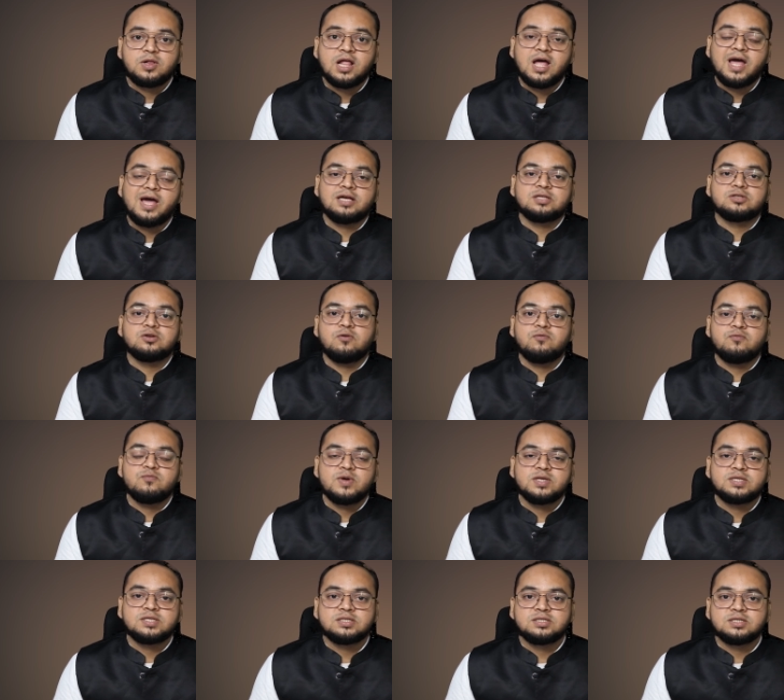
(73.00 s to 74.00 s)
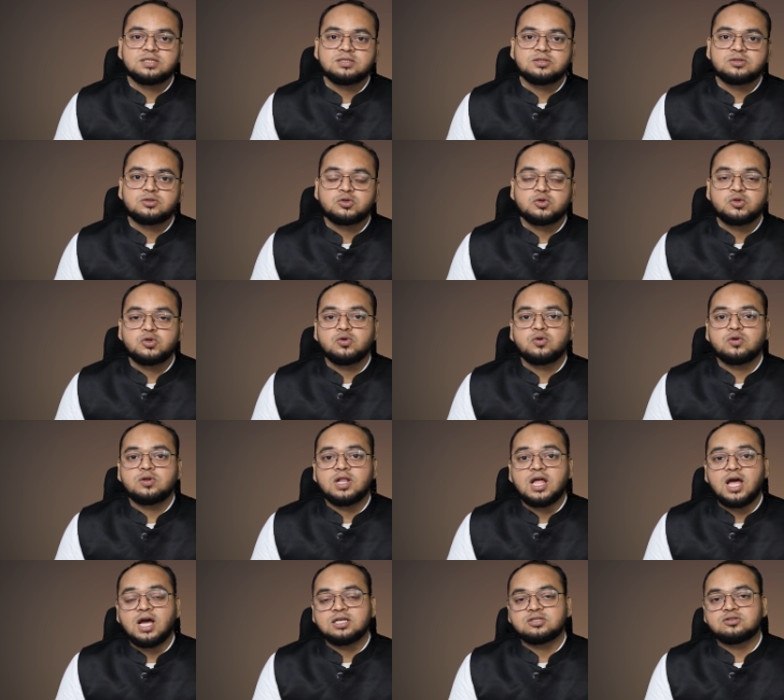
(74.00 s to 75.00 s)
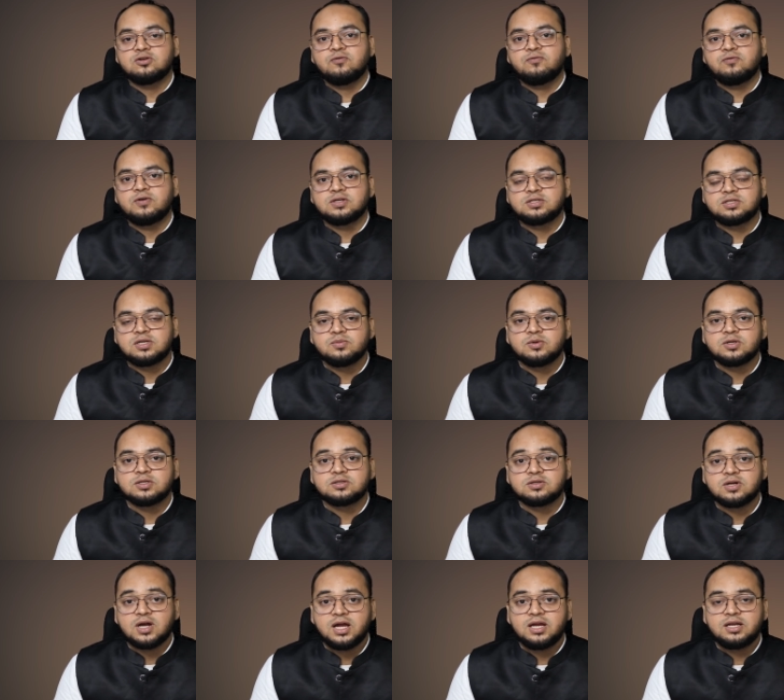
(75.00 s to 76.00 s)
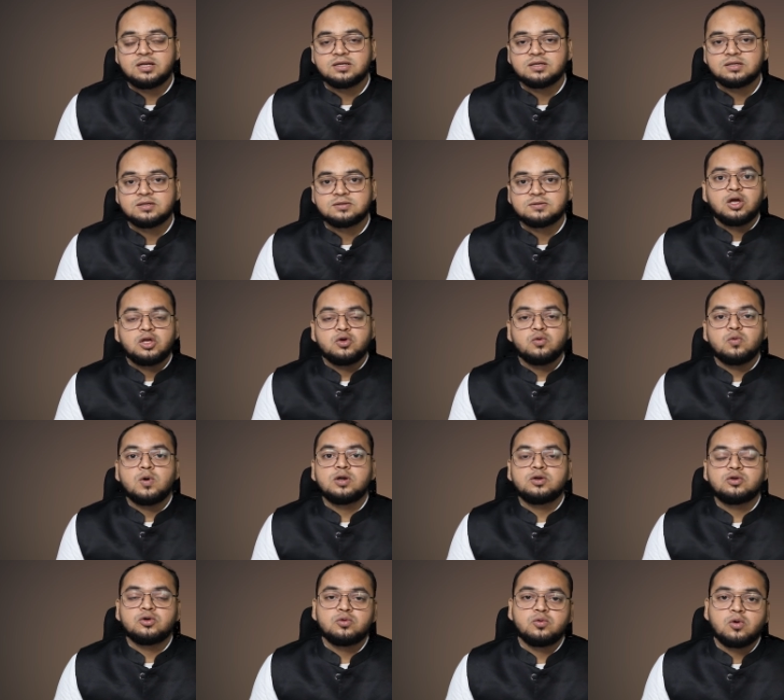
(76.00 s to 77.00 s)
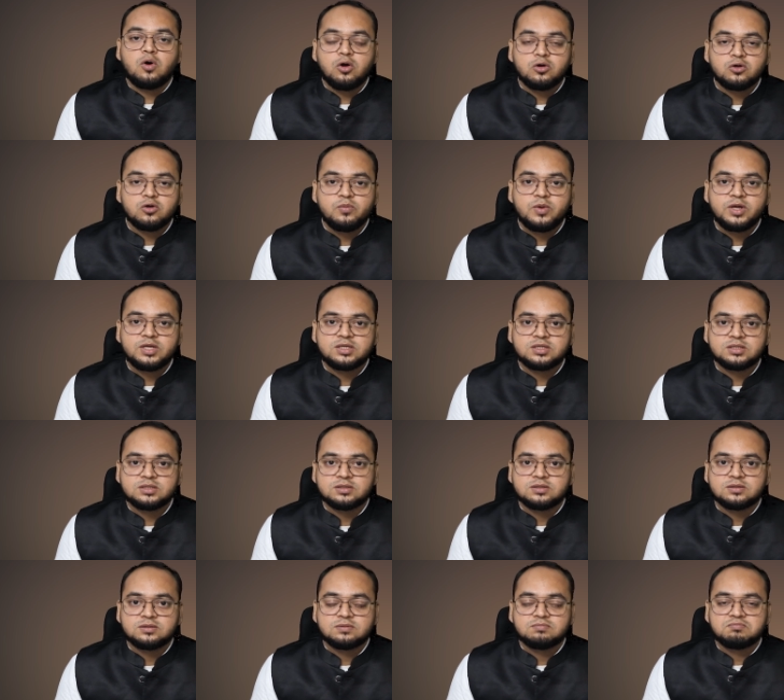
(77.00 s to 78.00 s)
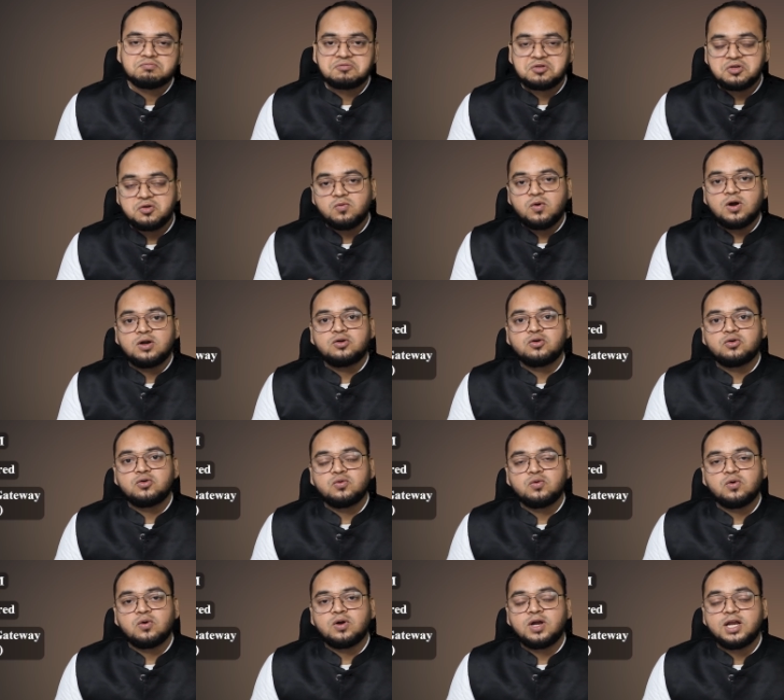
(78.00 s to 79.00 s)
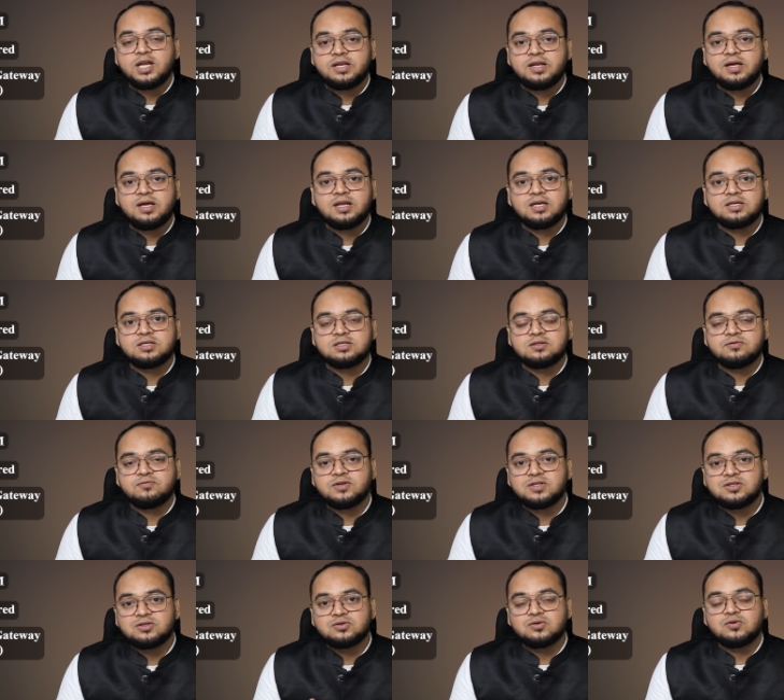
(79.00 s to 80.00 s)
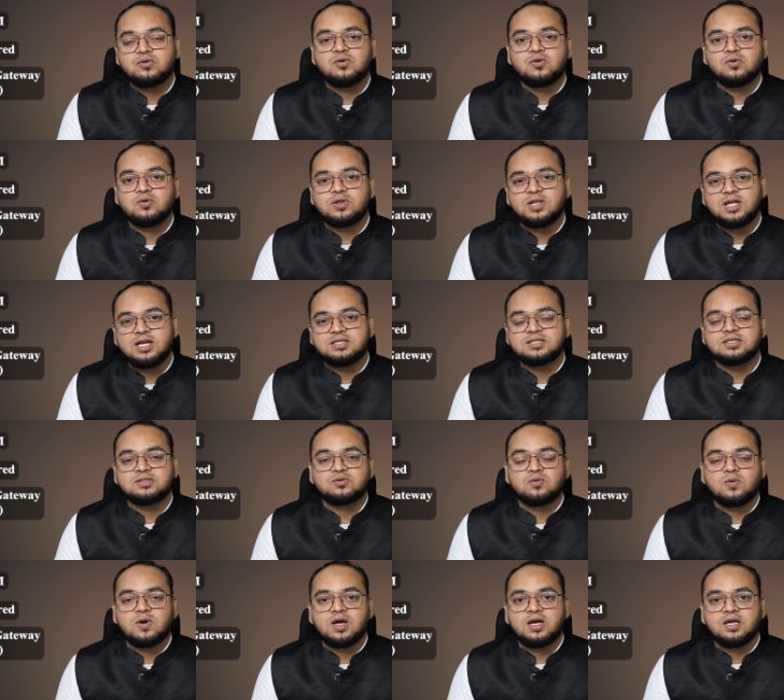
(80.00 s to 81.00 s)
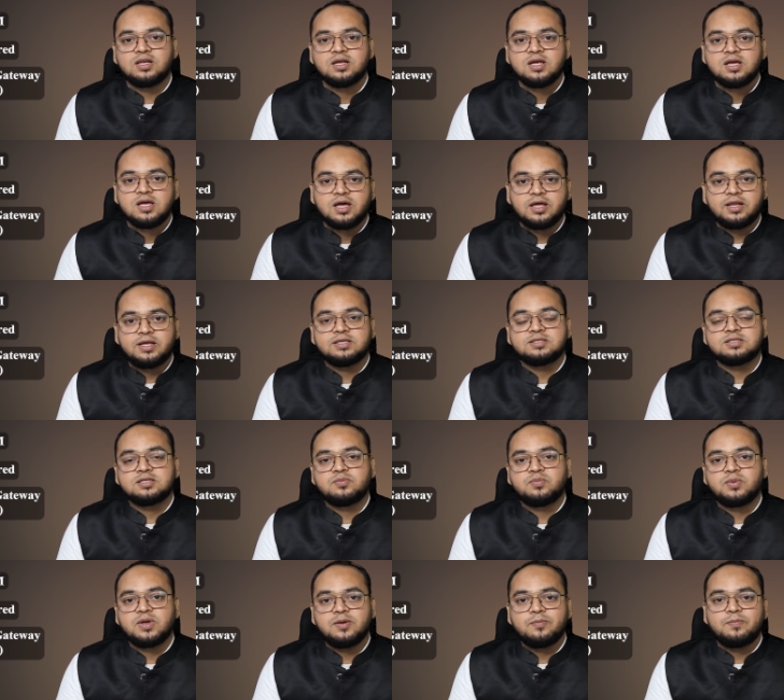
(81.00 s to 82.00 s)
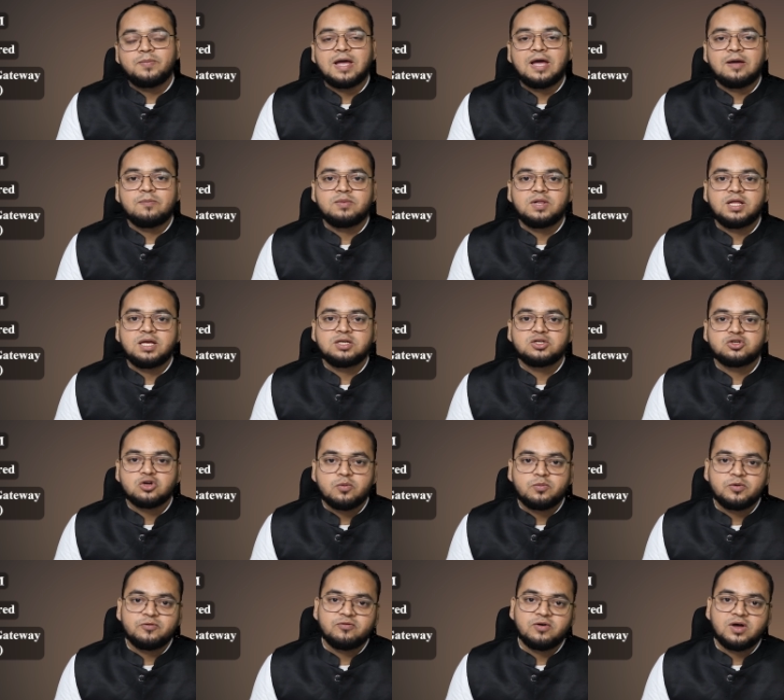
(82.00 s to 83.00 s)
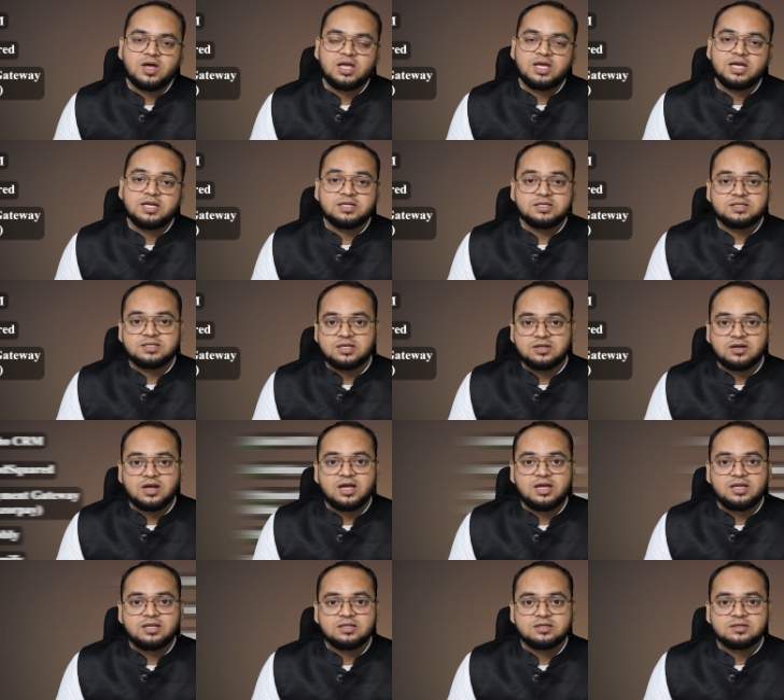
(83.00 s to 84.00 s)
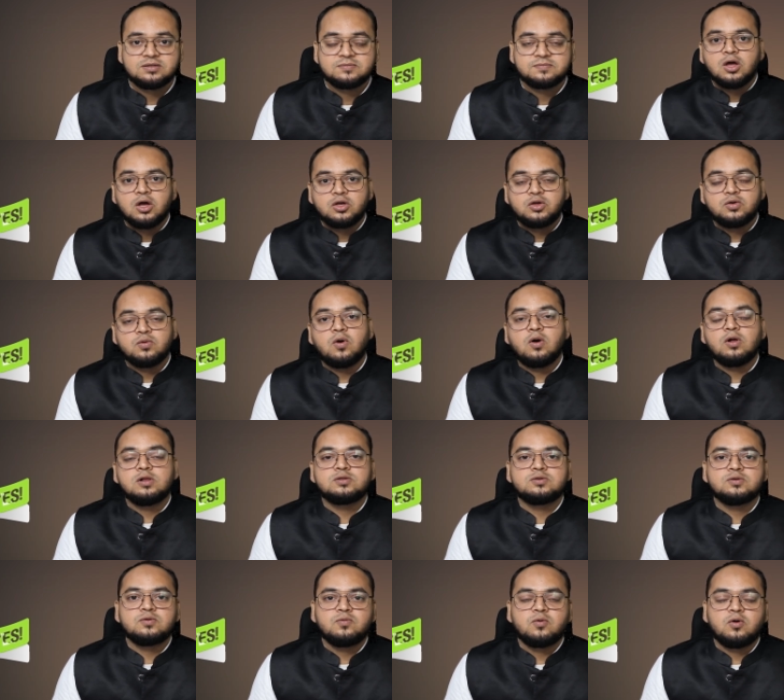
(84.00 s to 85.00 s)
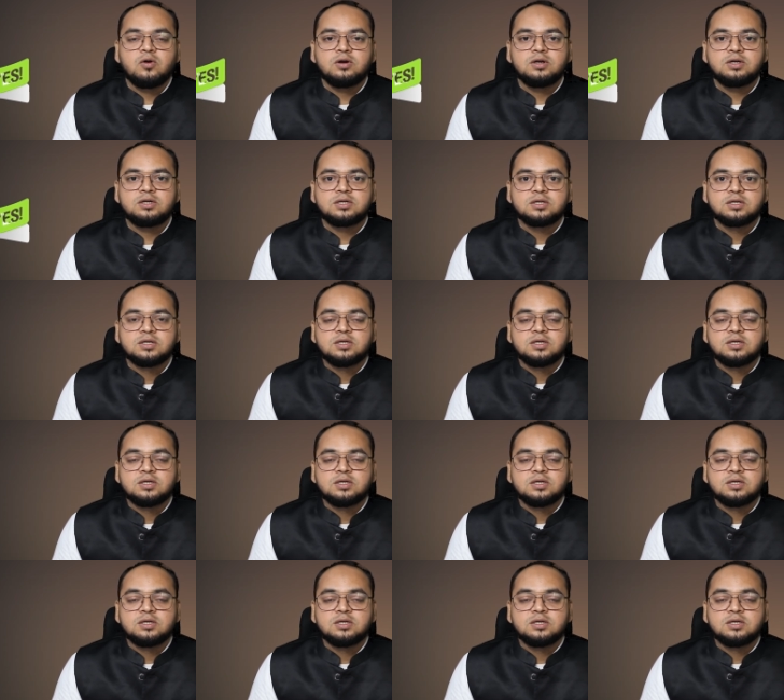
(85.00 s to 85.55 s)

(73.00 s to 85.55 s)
lakhs of messages to your lakhs of customers, right? You want to do automation. You want to do integration with Zoho, LeadSquared, Razorpay, Pabbly, Shopify, et cetera, right? You also want